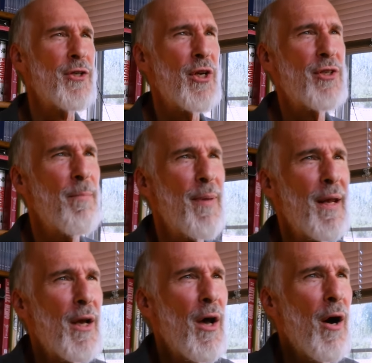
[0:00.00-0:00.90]
just a bit
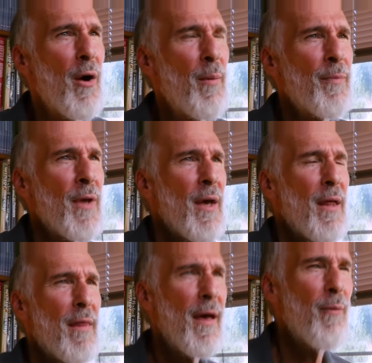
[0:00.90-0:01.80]
ago
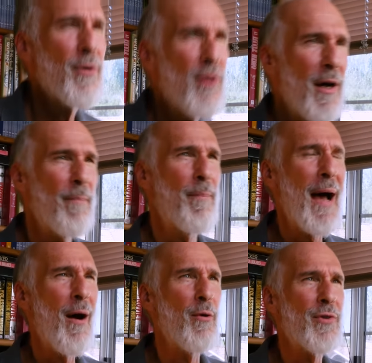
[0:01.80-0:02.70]
that was
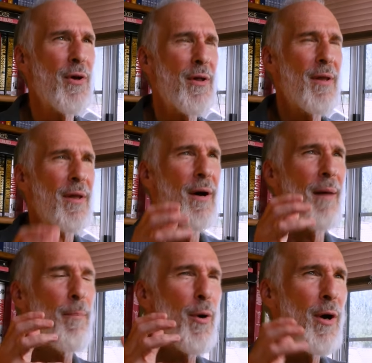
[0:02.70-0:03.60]
about a
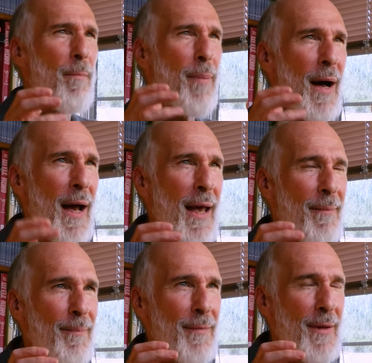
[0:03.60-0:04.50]
book
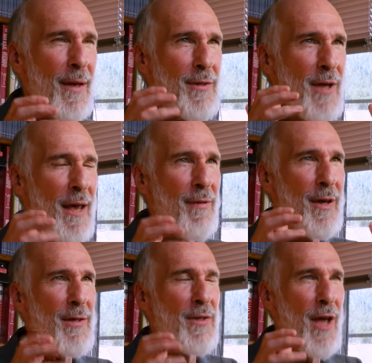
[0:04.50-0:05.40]
by David
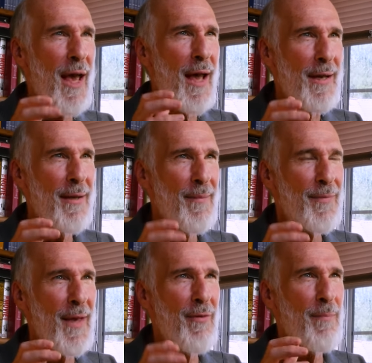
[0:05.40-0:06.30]
and Ted,
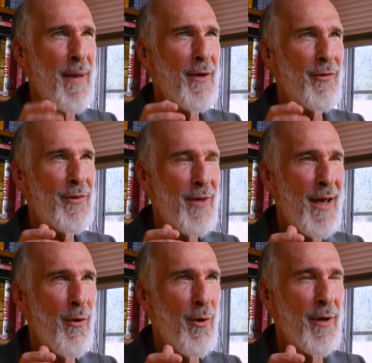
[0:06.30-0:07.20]
David Bayles and
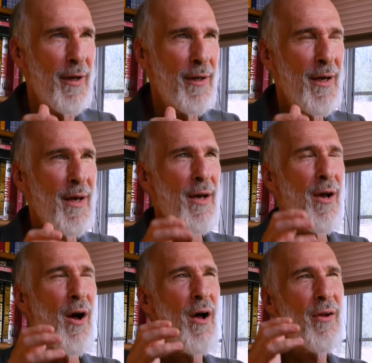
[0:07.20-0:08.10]
Ted Orland,
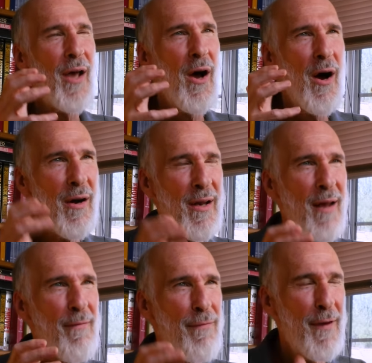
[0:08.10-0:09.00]
called Art
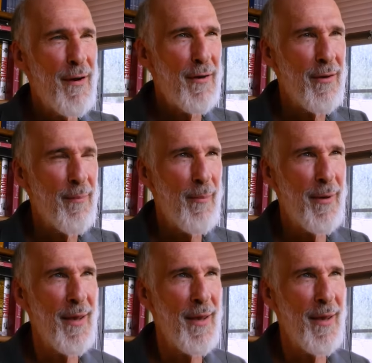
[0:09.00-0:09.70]
and Fear. Do you remember